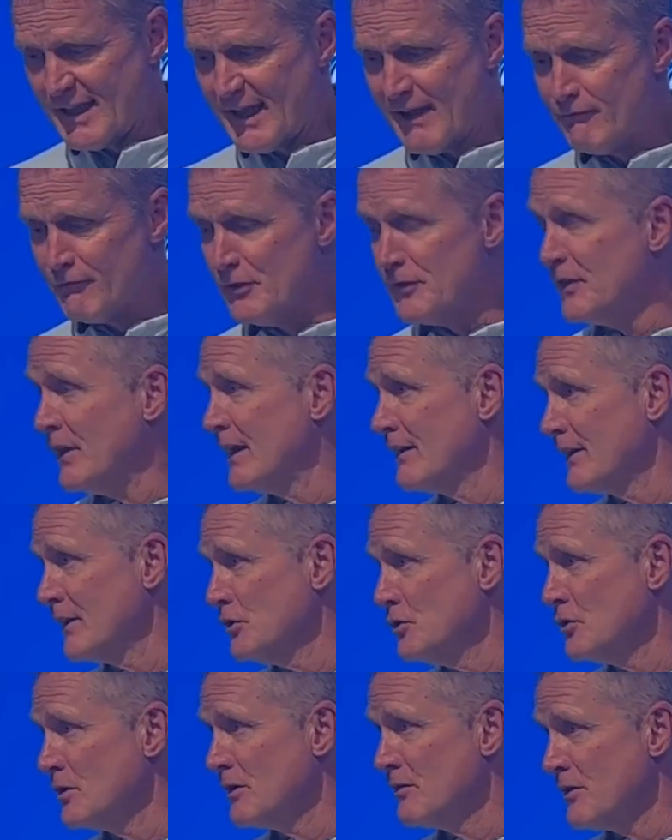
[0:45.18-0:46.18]
everything
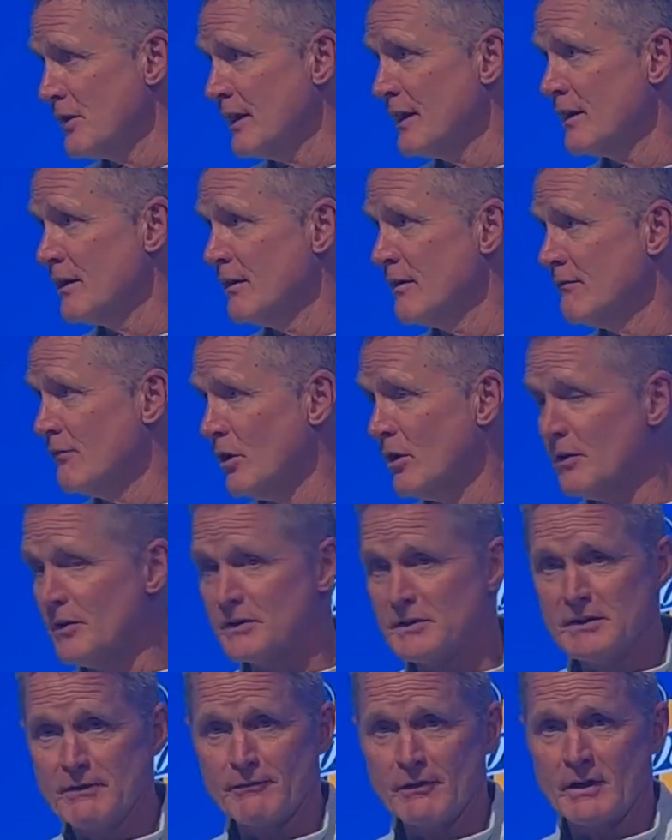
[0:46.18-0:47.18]
that you can think of, all
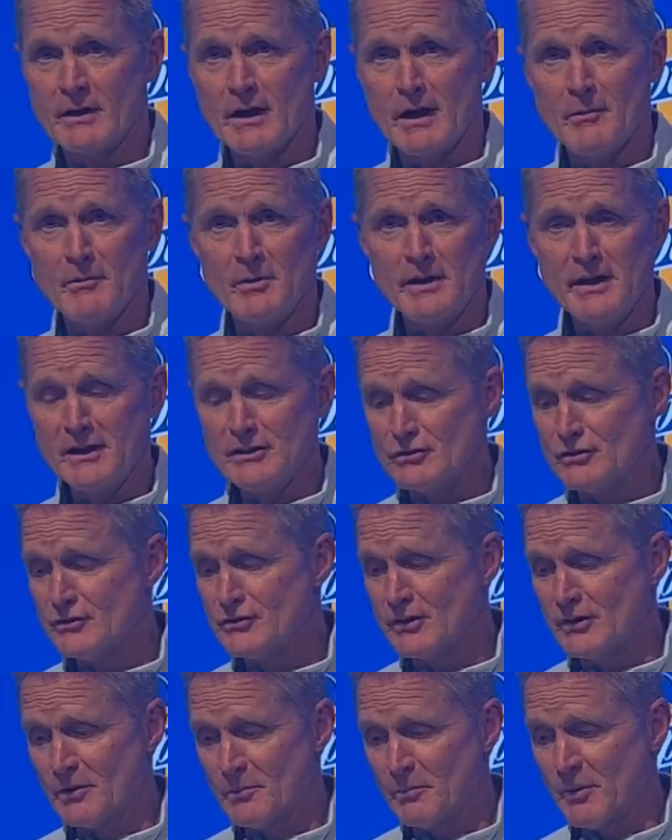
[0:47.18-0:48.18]
the different
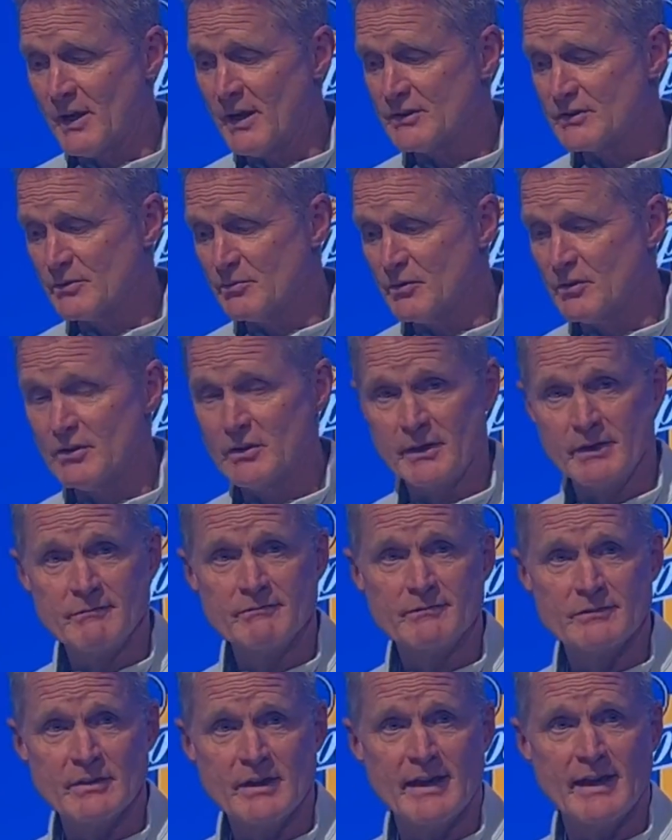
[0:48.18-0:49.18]
combinations that are possible in
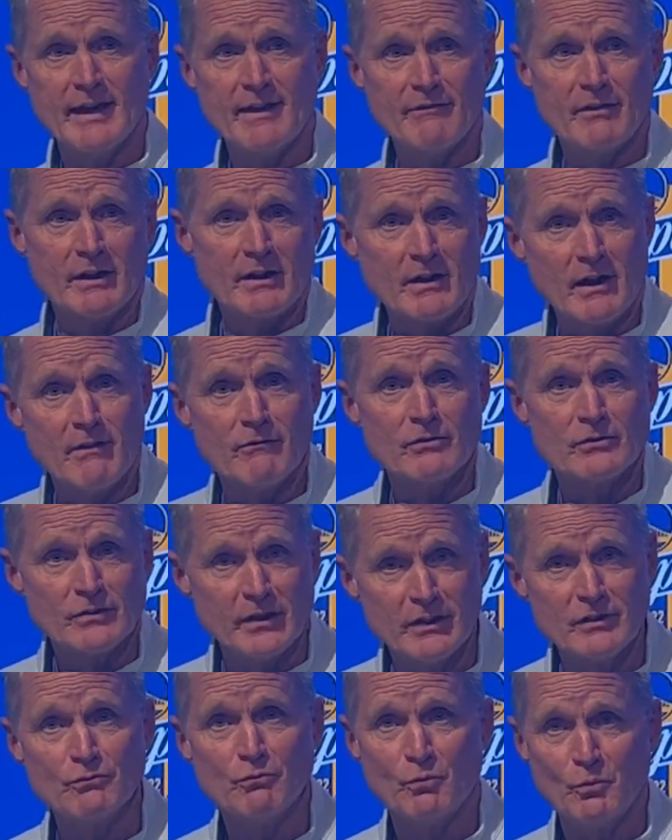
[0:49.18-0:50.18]
to have in a
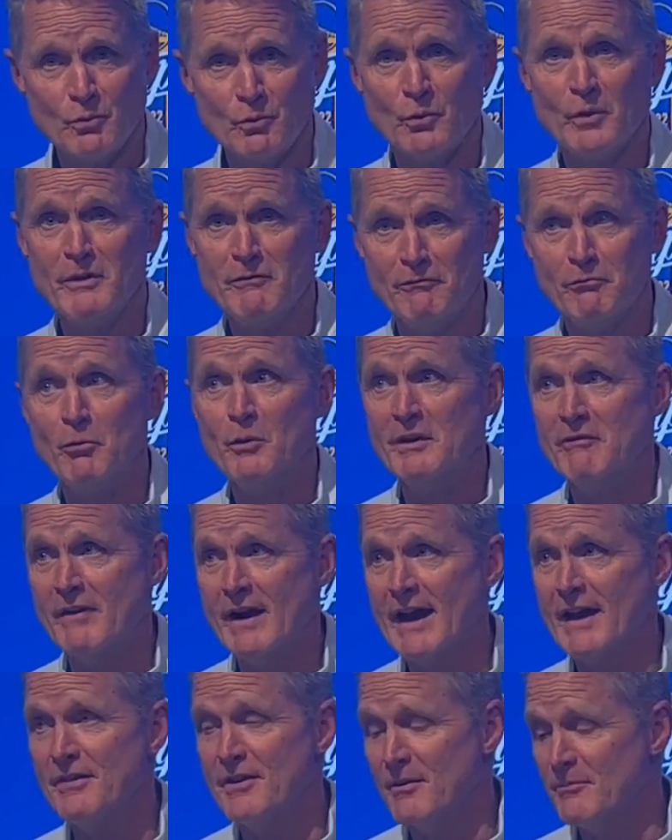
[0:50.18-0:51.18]
conversation. We've
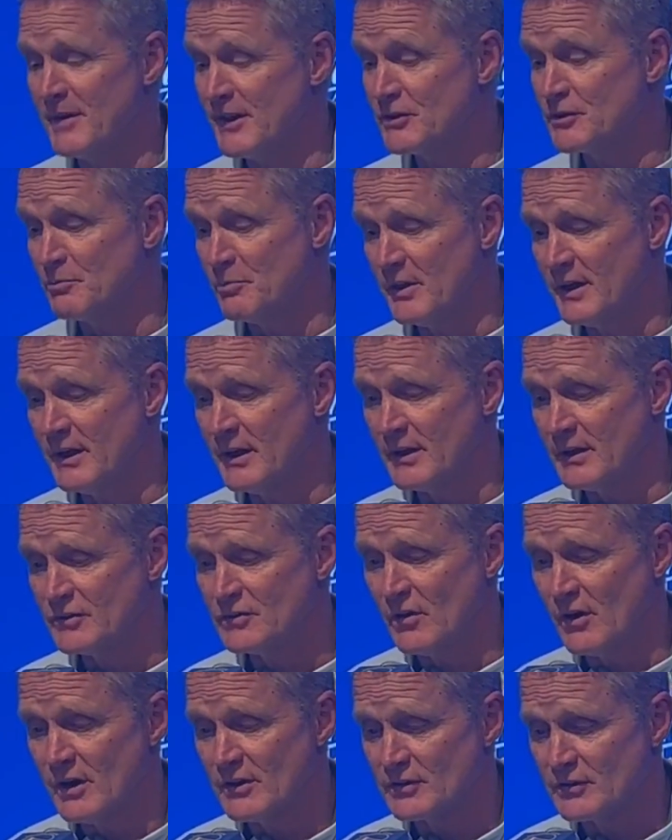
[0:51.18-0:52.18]
had them. It's been an
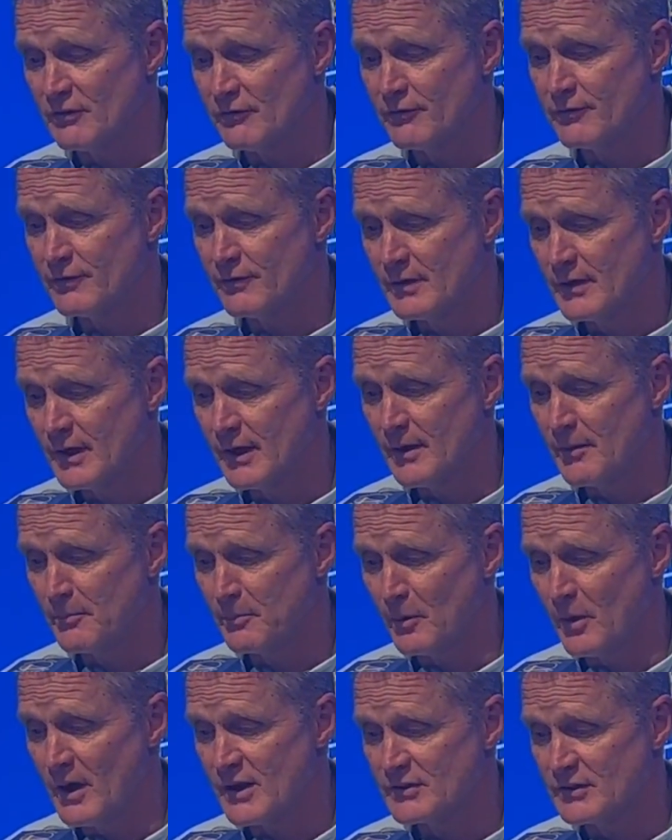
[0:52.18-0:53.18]
exhaustive
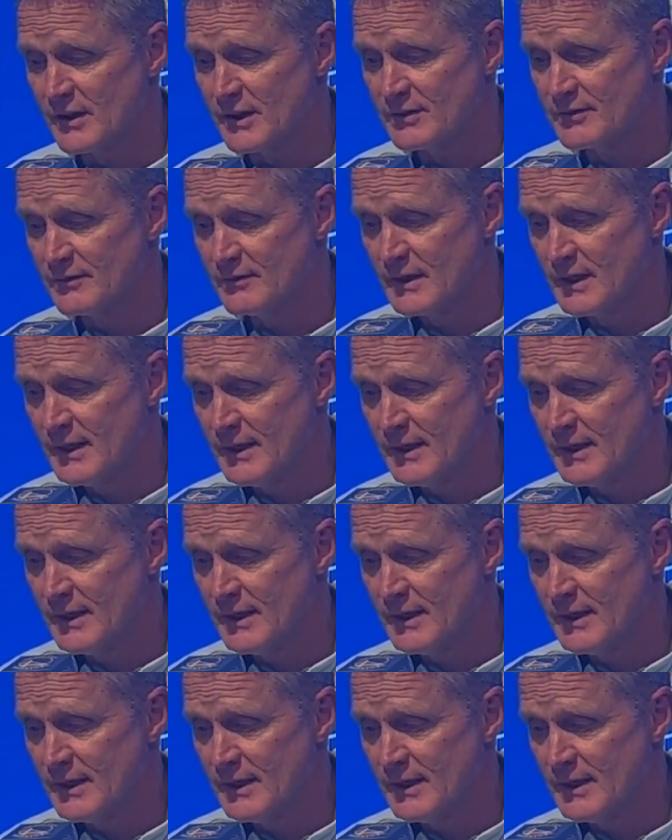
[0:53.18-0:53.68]
process.